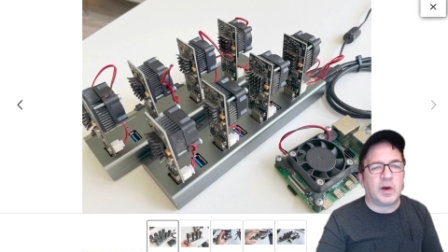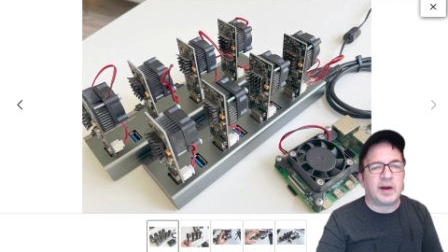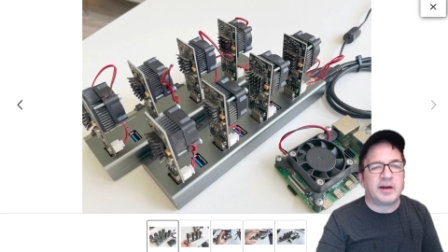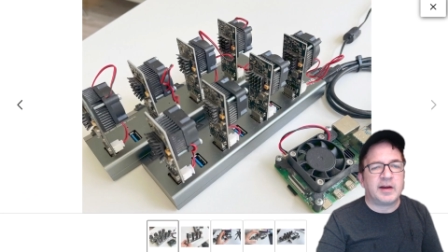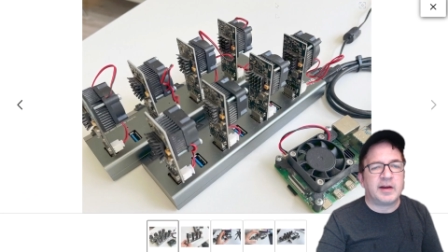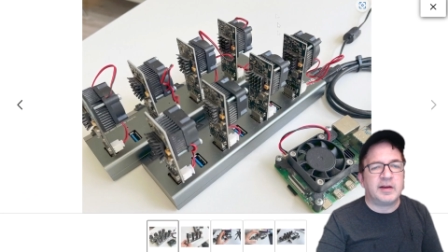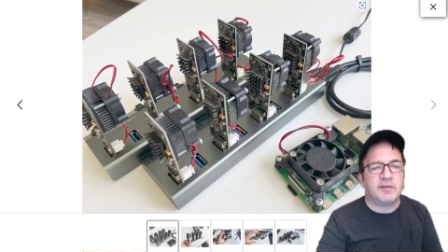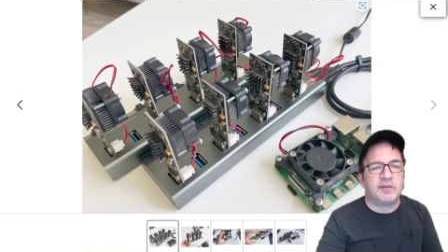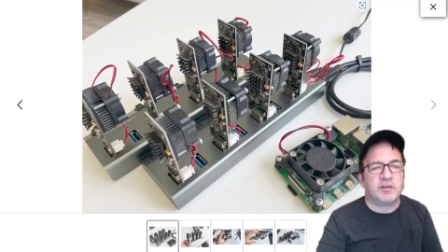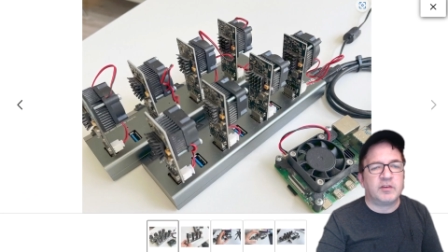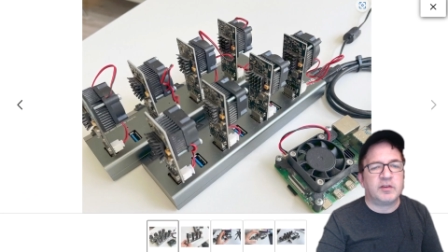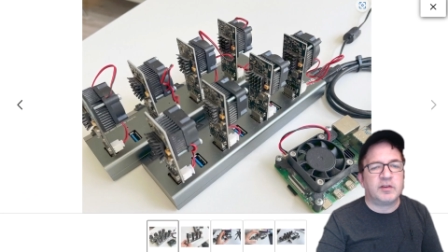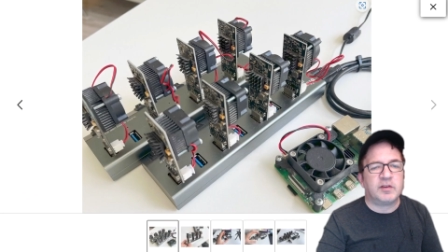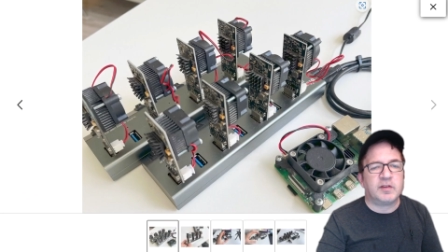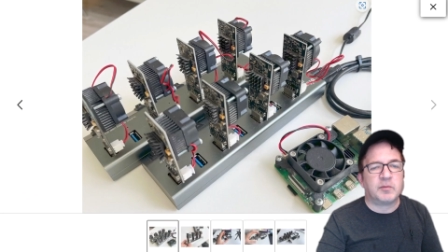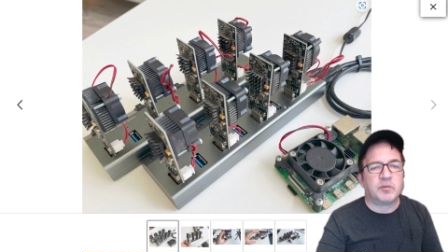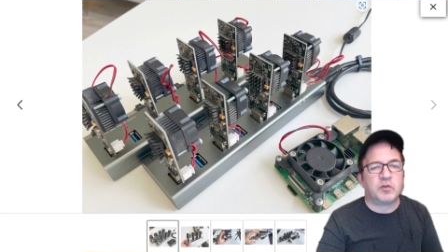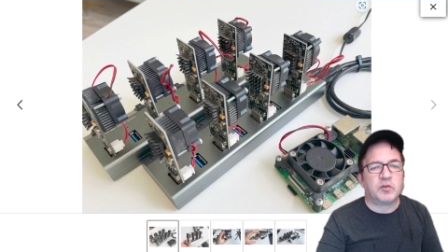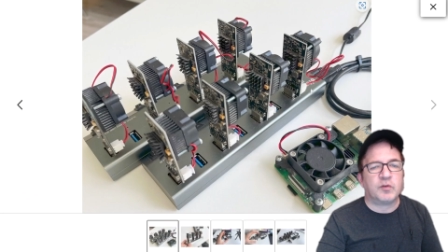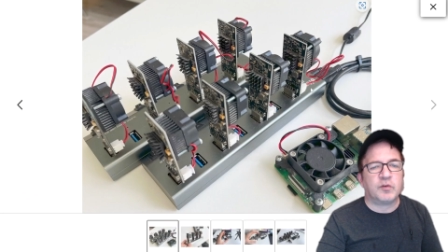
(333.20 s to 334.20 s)
I even see
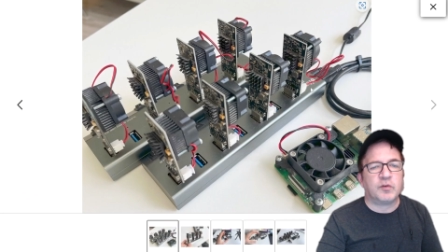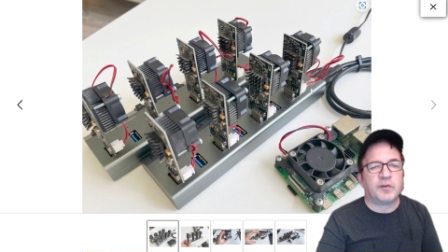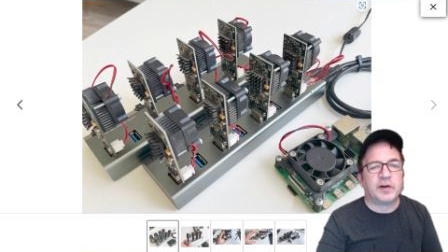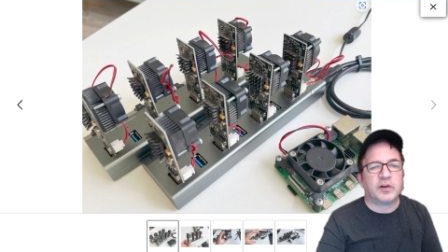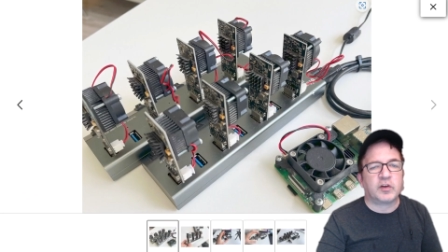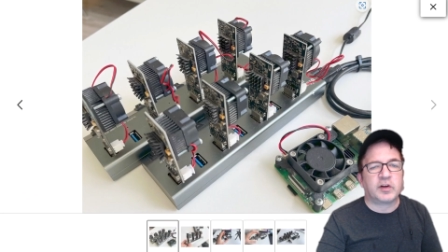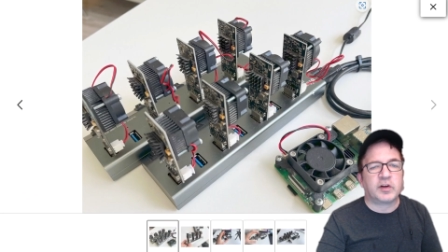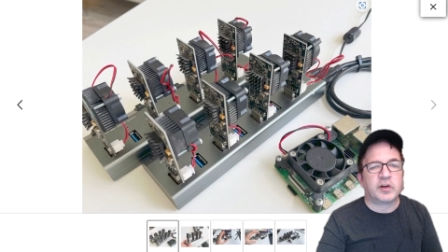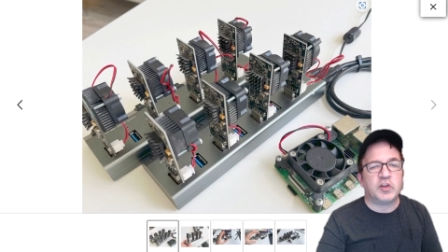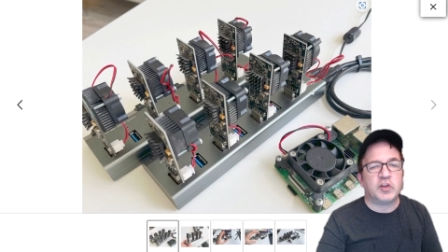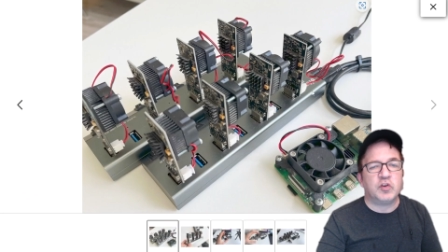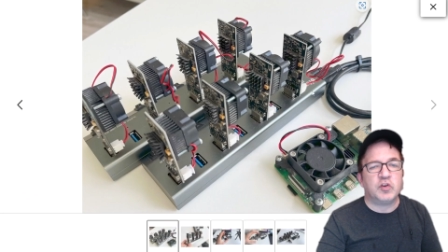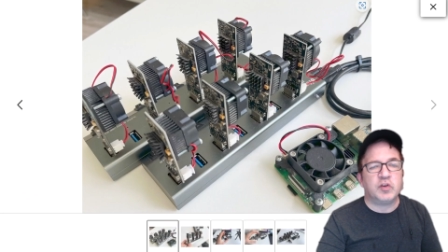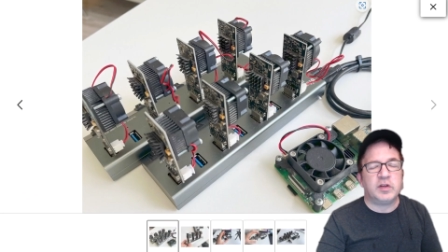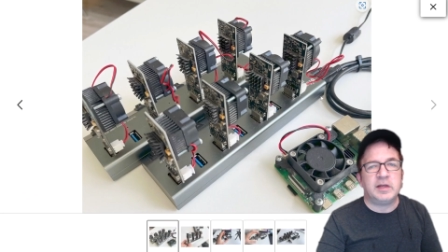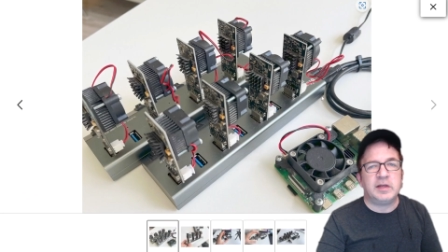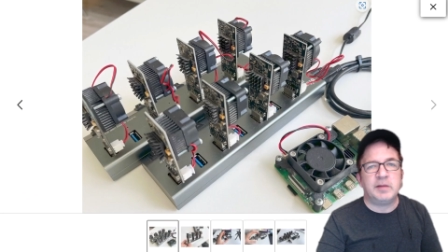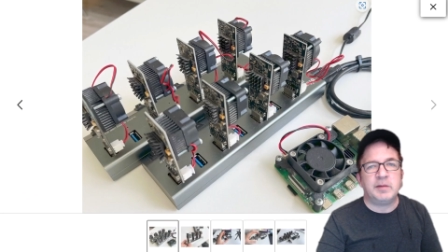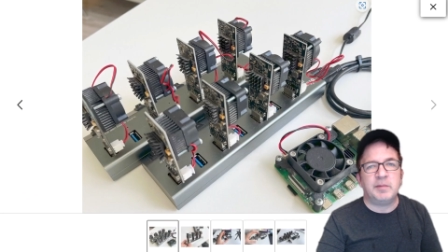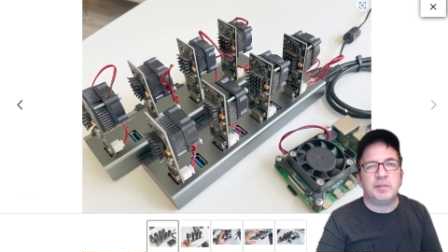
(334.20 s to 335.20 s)
them too. If I look at
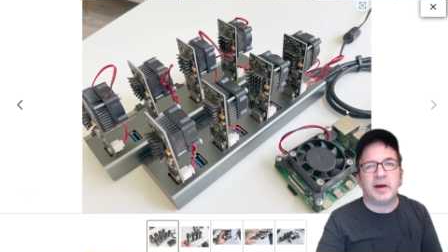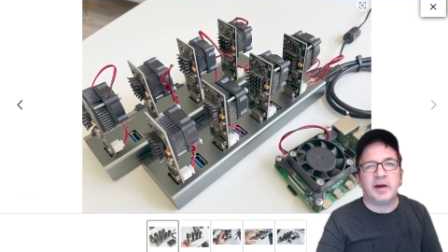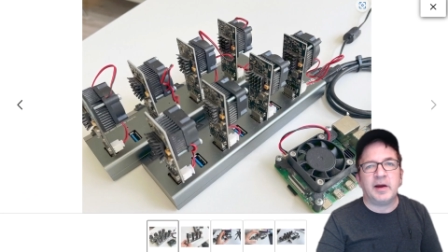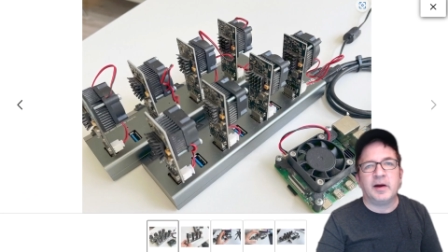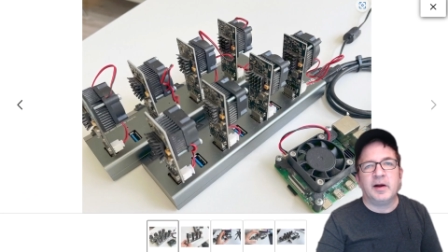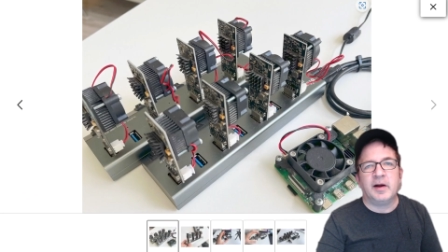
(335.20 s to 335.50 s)
eBay,